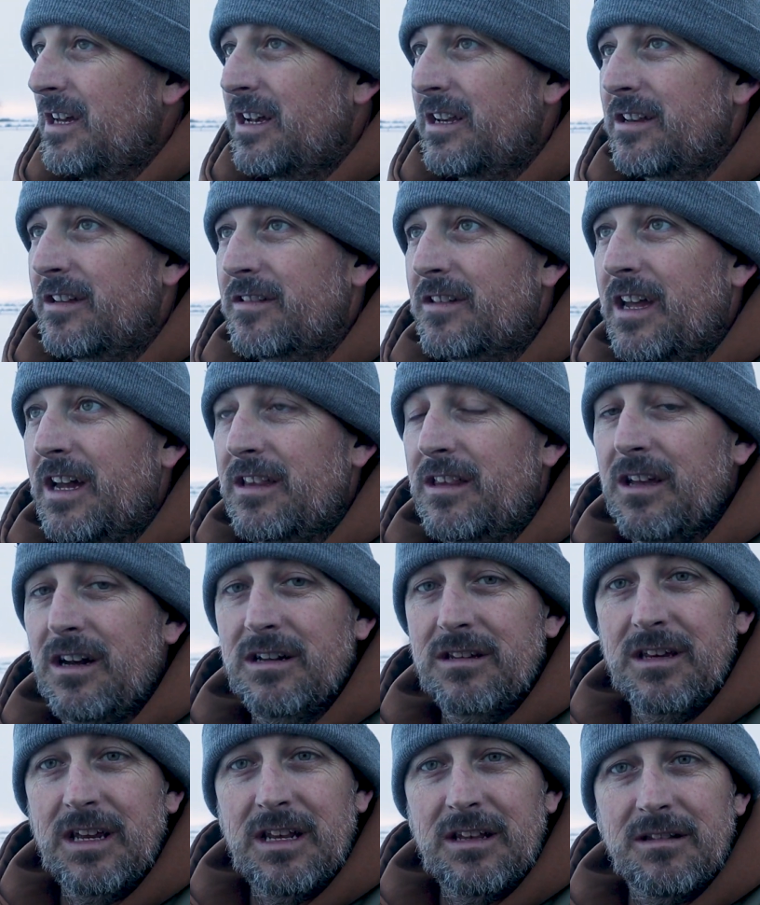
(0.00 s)
I just got
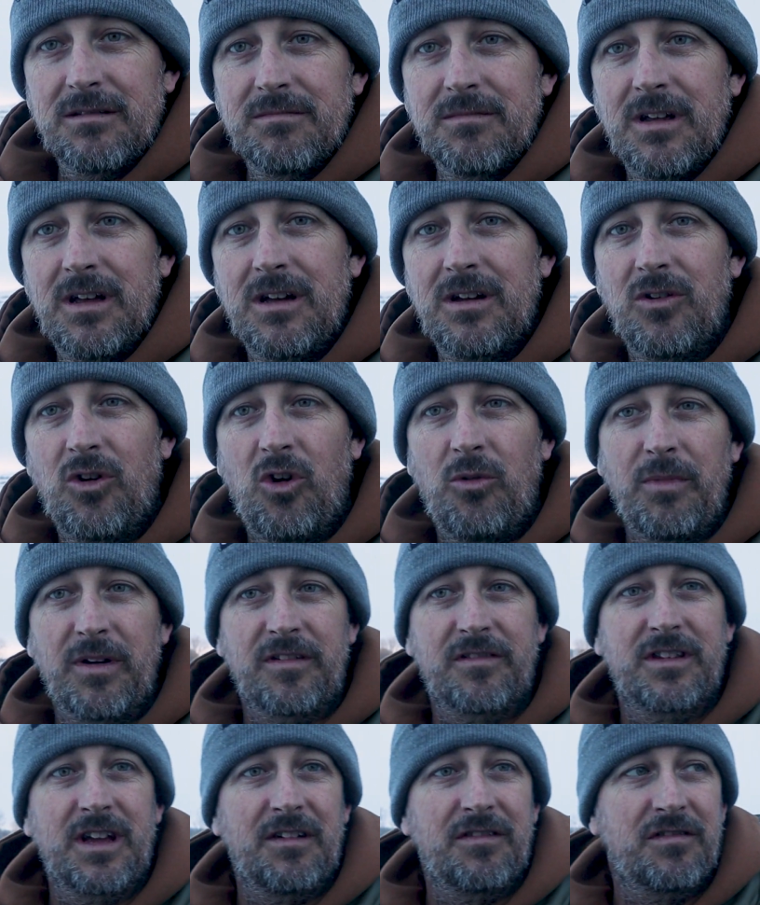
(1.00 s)
done getting all my
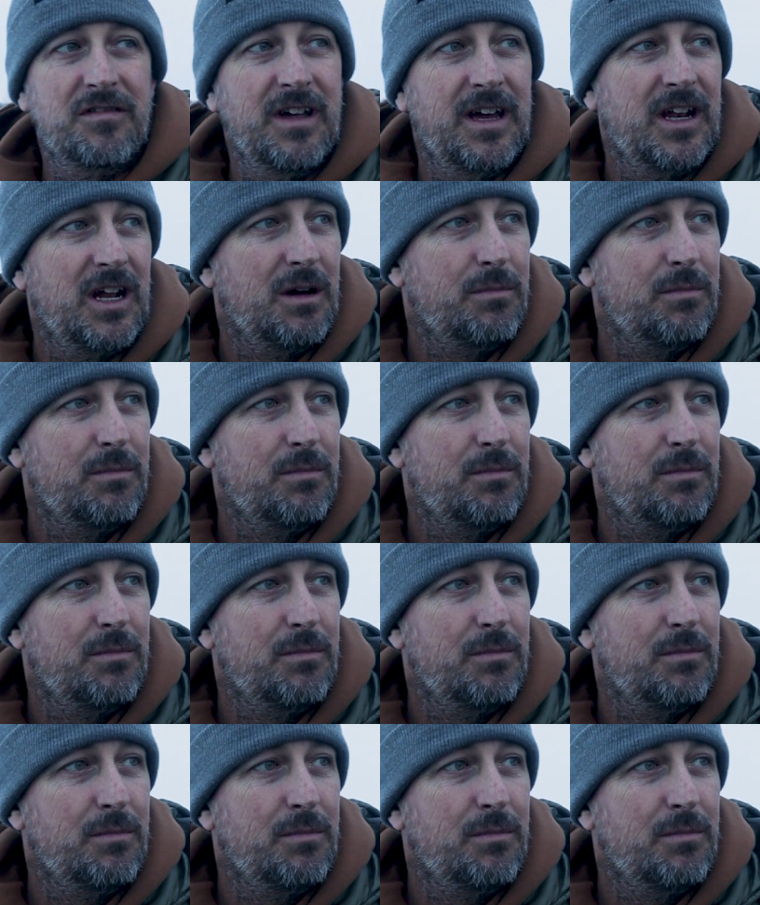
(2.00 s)
stuff set